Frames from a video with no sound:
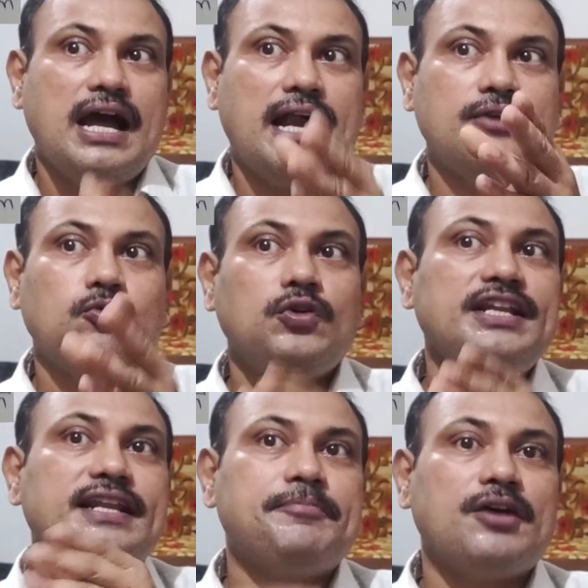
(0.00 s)
And
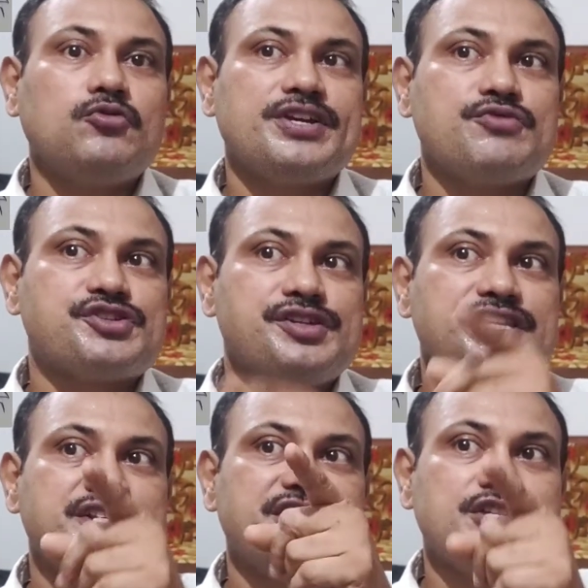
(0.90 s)
only left out equation
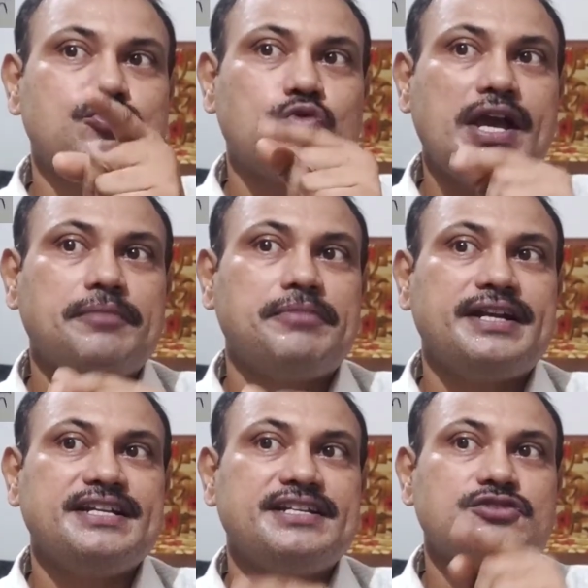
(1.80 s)
is d square by
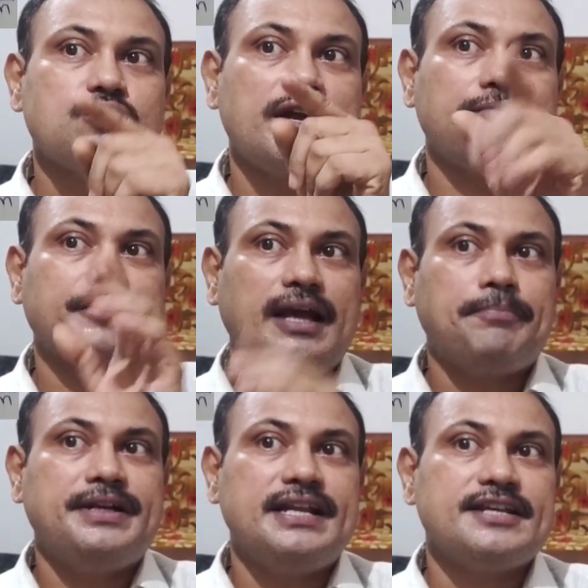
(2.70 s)
dt square of
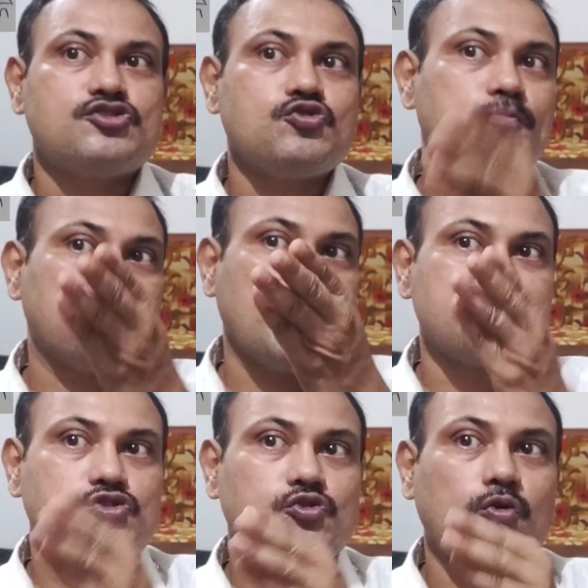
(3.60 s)
capital X2
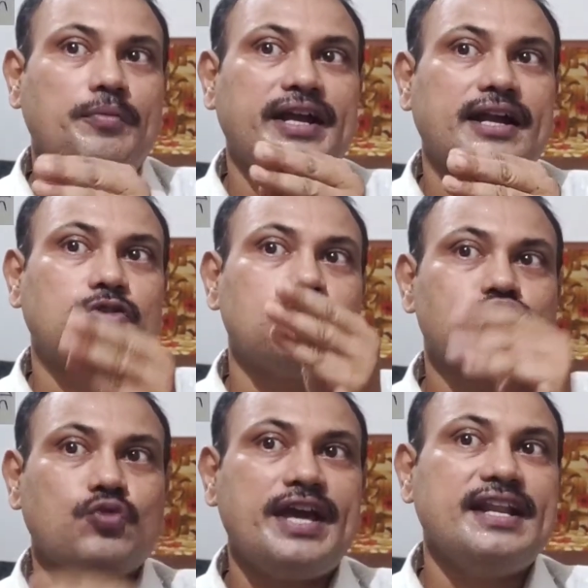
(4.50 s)
plus omega 2
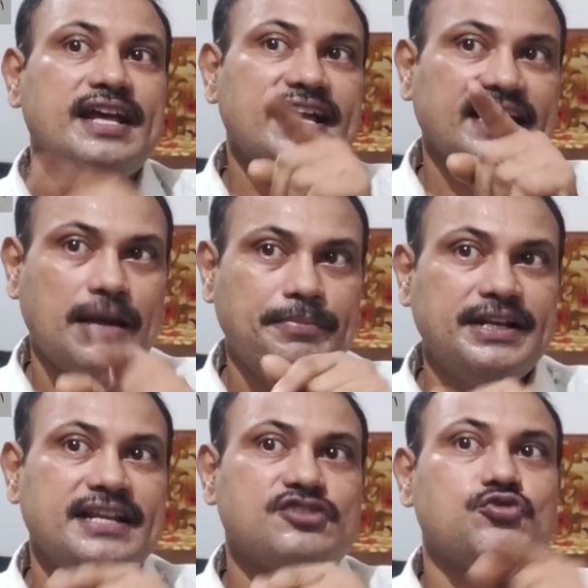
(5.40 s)
square
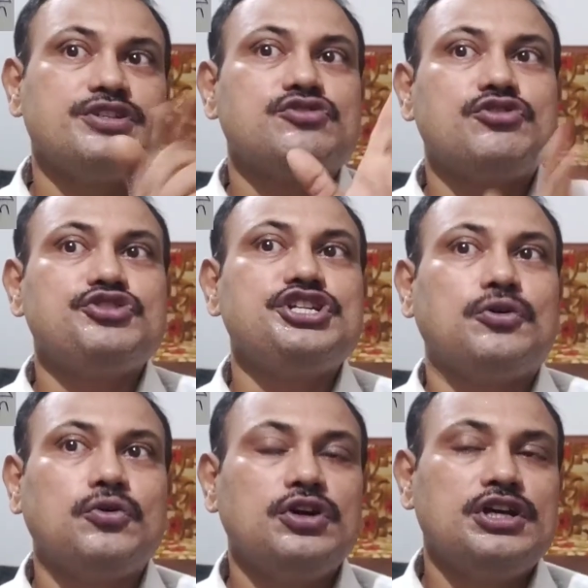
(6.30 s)
capital X2 is equal to
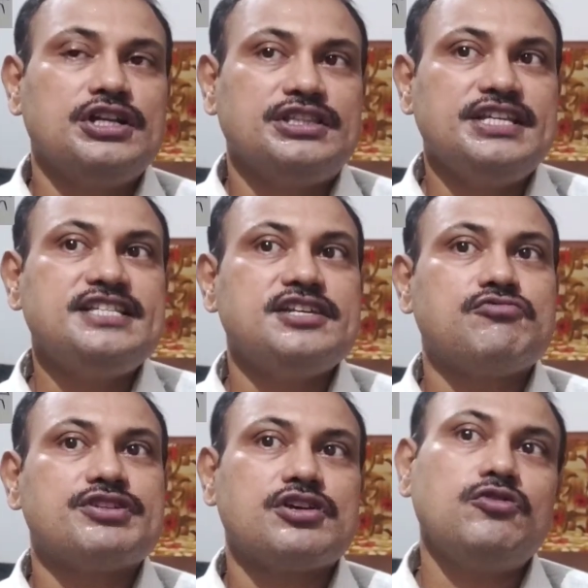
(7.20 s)
0. This
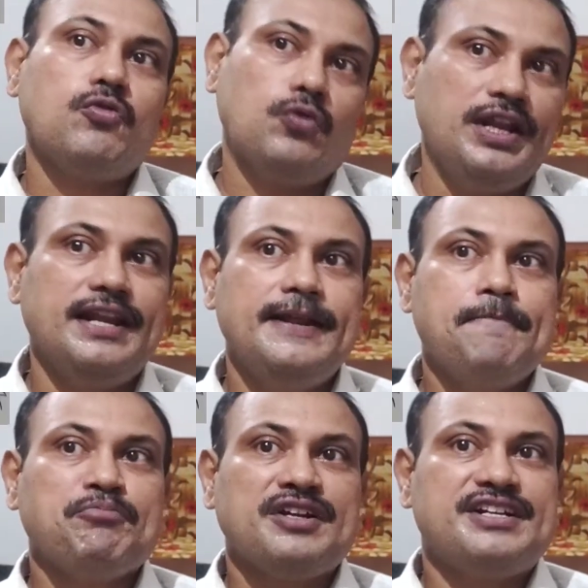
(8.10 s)
equation will
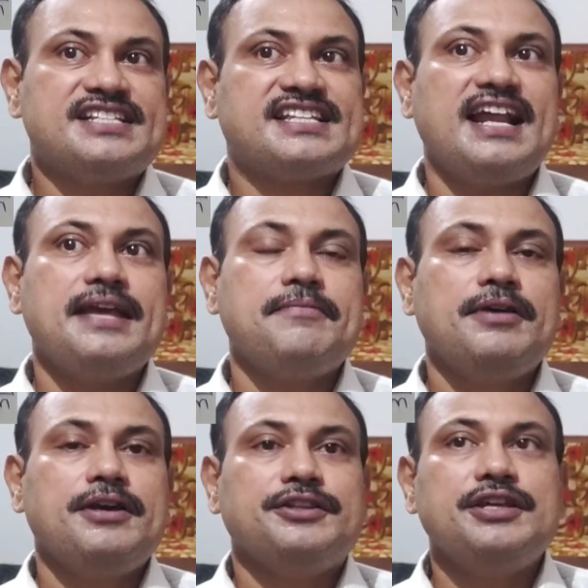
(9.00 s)

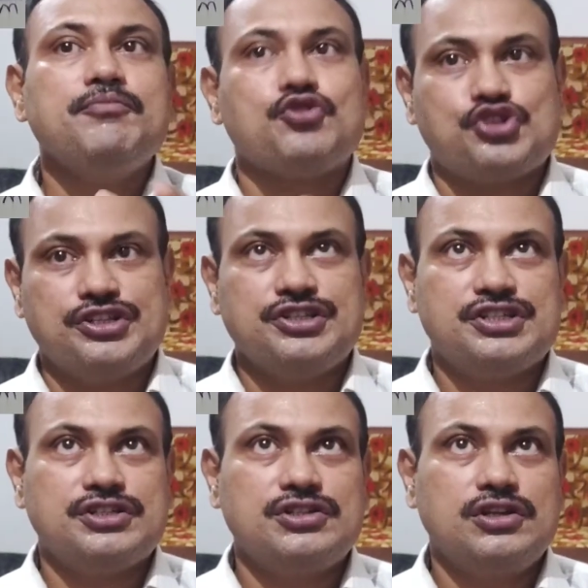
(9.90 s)
describe the
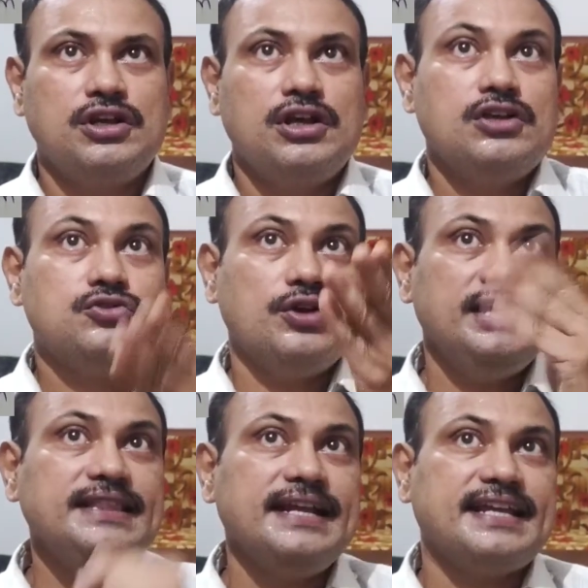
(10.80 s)
motions. So
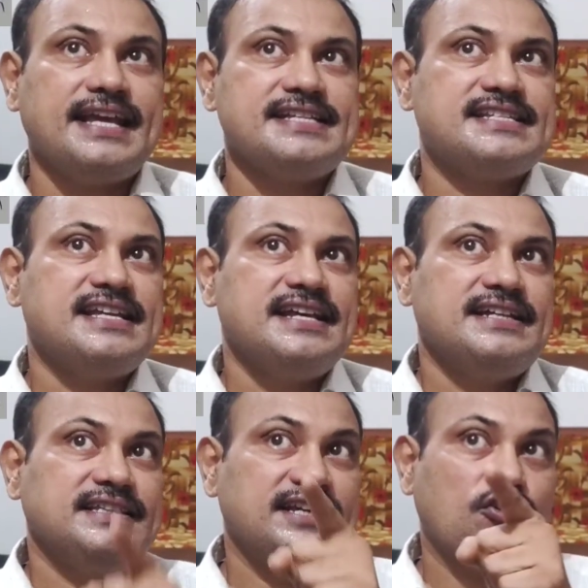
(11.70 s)
in that case,
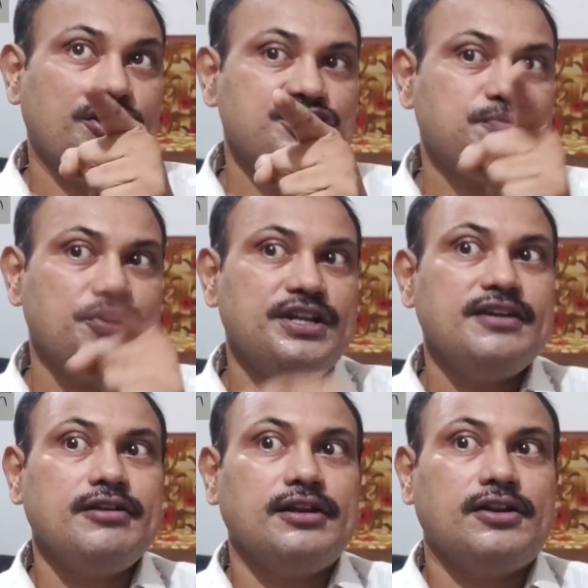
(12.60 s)
the
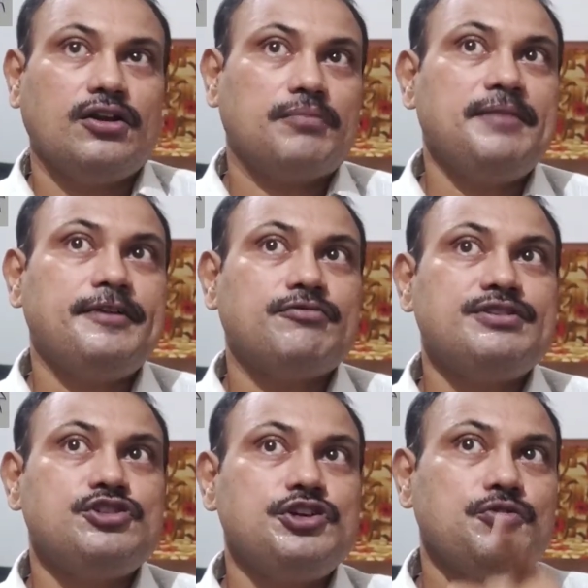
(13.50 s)
corresponding normal
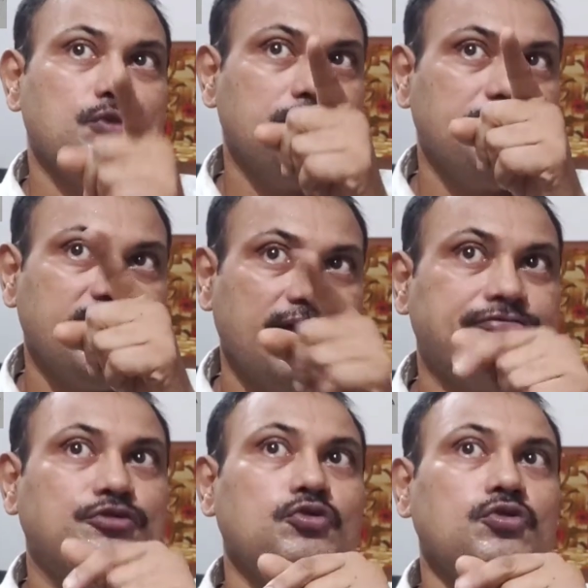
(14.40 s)
frequency will be
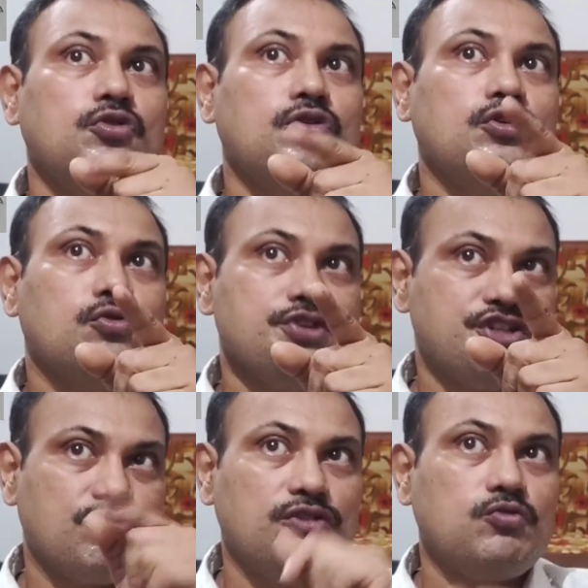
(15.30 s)
F2, which
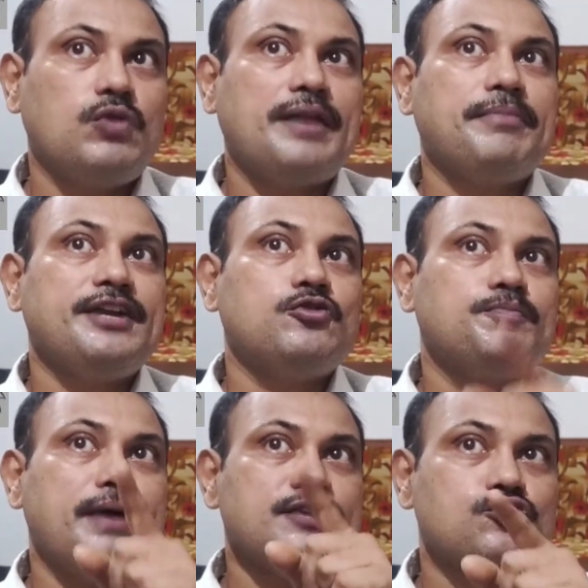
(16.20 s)
equal to 1 by
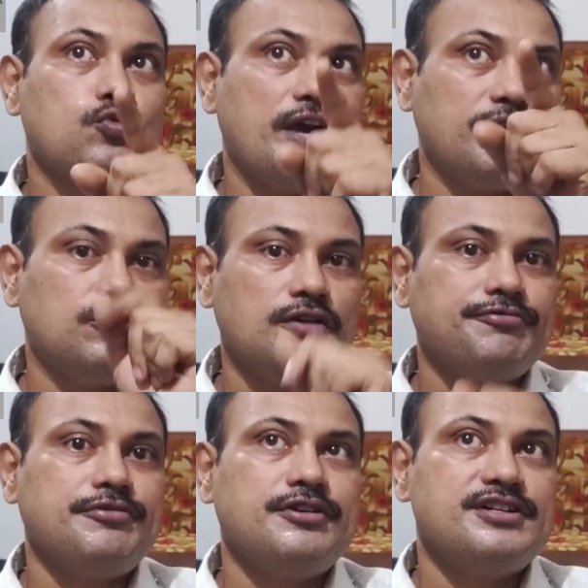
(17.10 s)
2 pi square root of
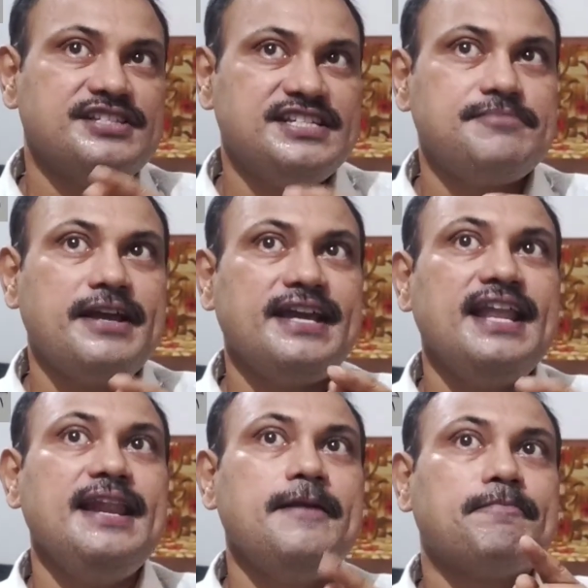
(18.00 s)
G by
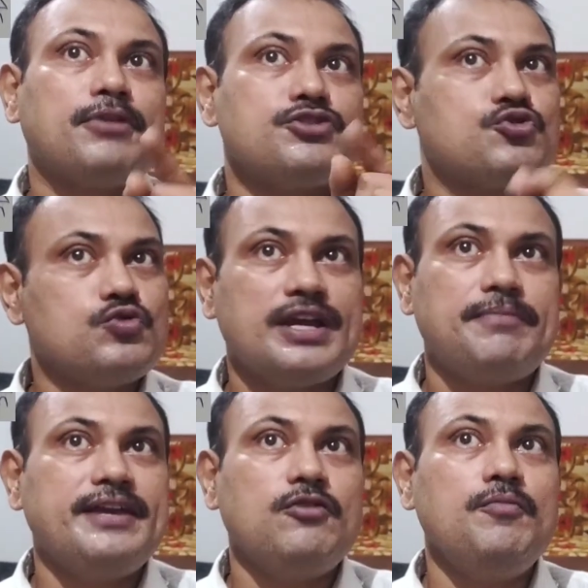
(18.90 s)
L plus 2k
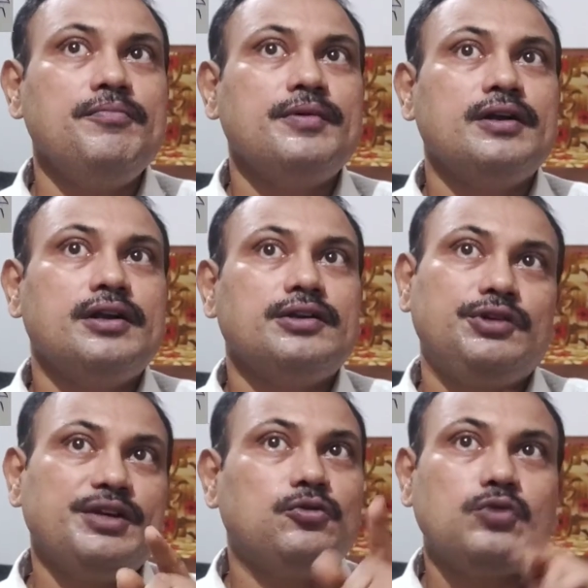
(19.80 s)
by ohm
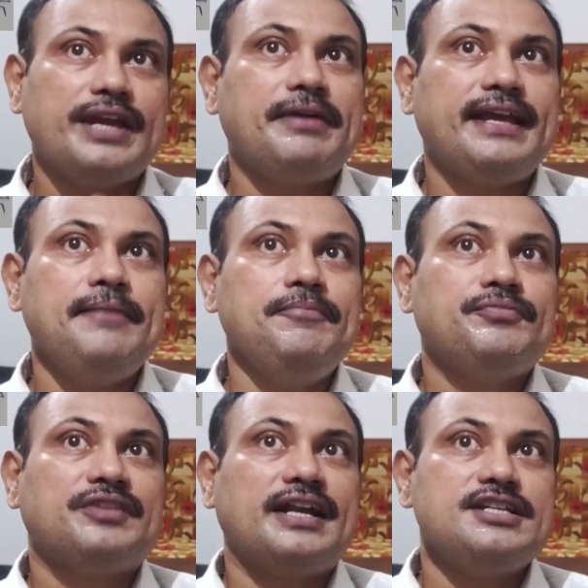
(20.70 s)
till 2k by
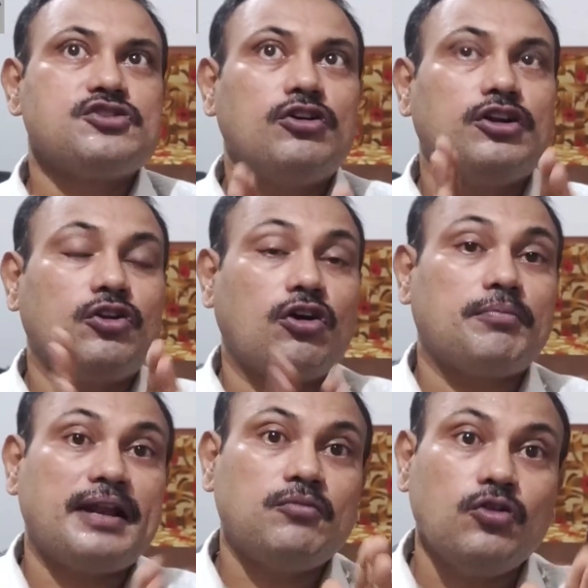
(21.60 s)
m. That is called
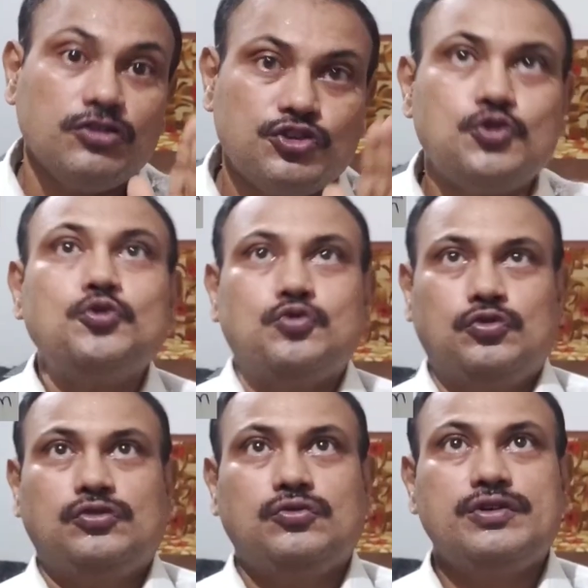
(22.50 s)
normal mode
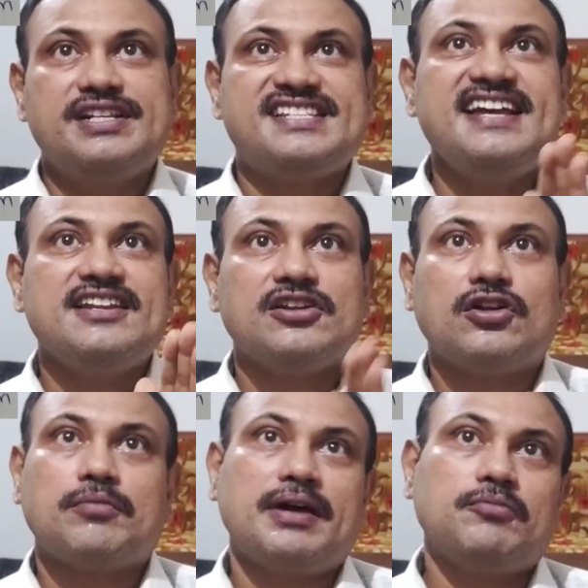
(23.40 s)
2. We will say
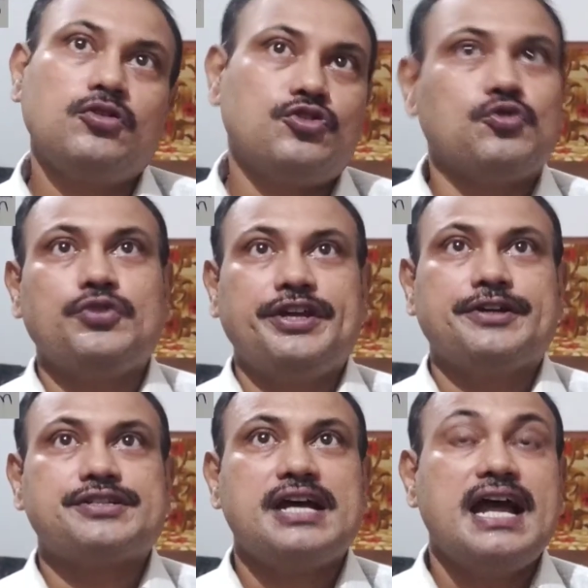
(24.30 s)
normal mode 2 here.